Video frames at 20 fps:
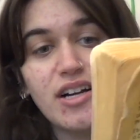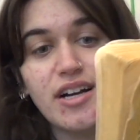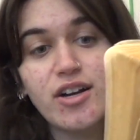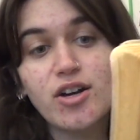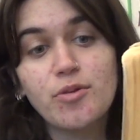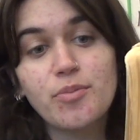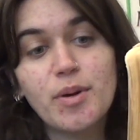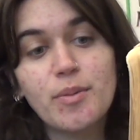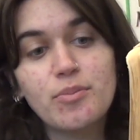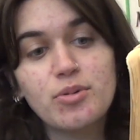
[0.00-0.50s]
I
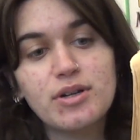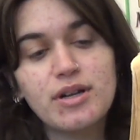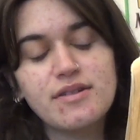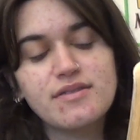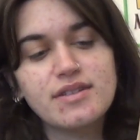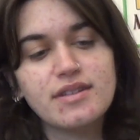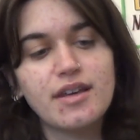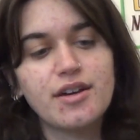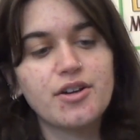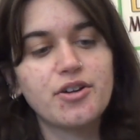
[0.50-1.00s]
hope I'm
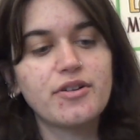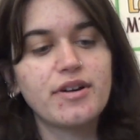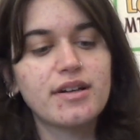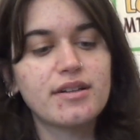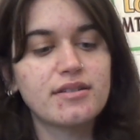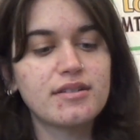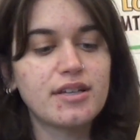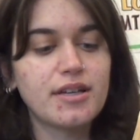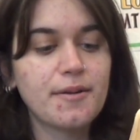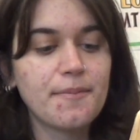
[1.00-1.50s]
pronouncing that
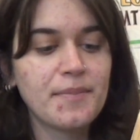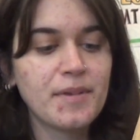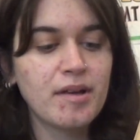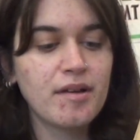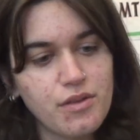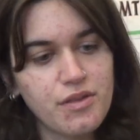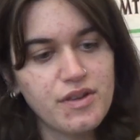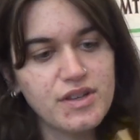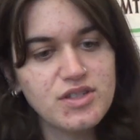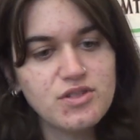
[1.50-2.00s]
correctly.
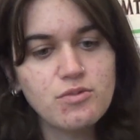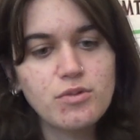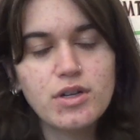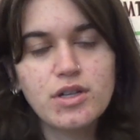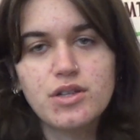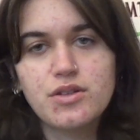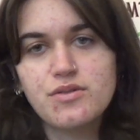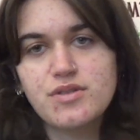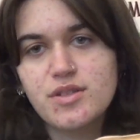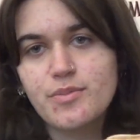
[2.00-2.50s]
This
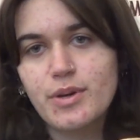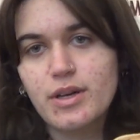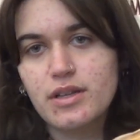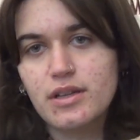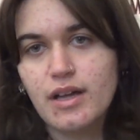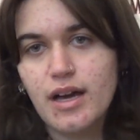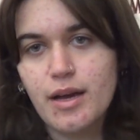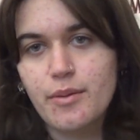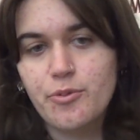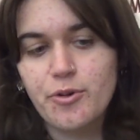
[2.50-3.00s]
one used to be a
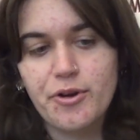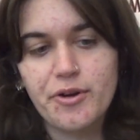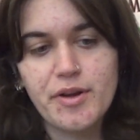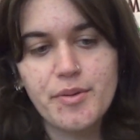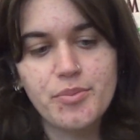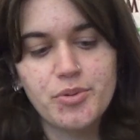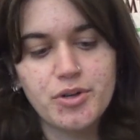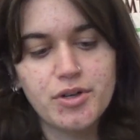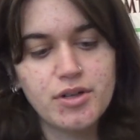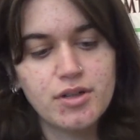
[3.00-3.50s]
library
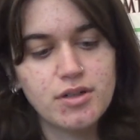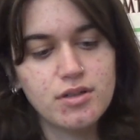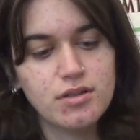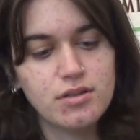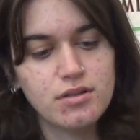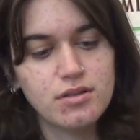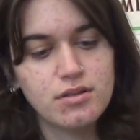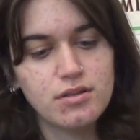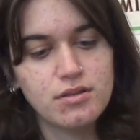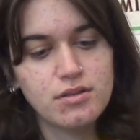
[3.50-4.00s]
book,
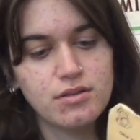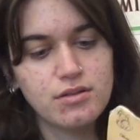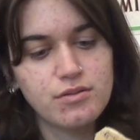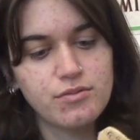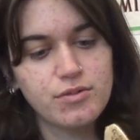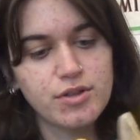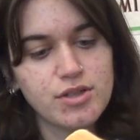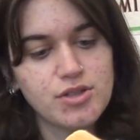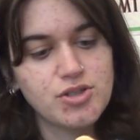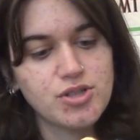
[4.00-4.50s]

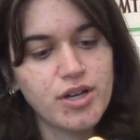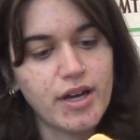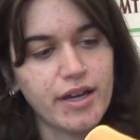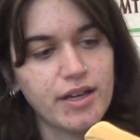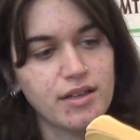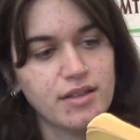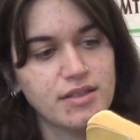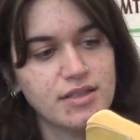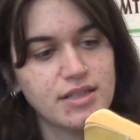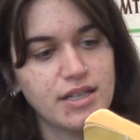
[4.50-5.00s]
which I
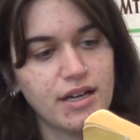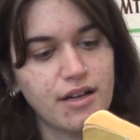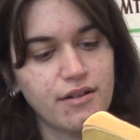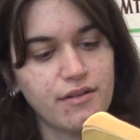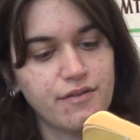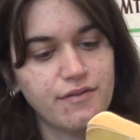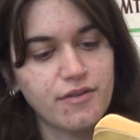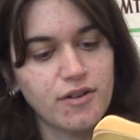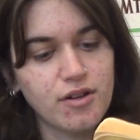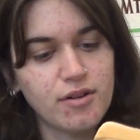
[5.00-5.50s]
can tell
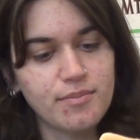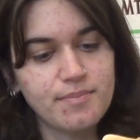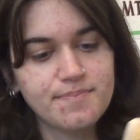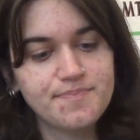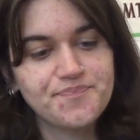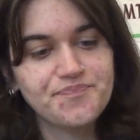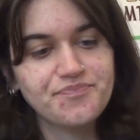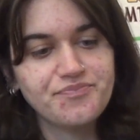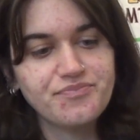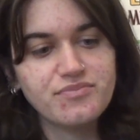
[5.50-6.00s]
from,
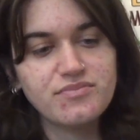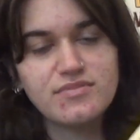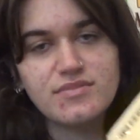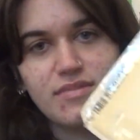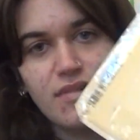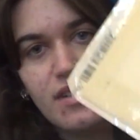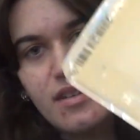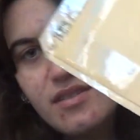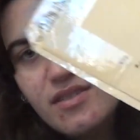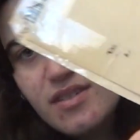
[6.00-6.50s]
it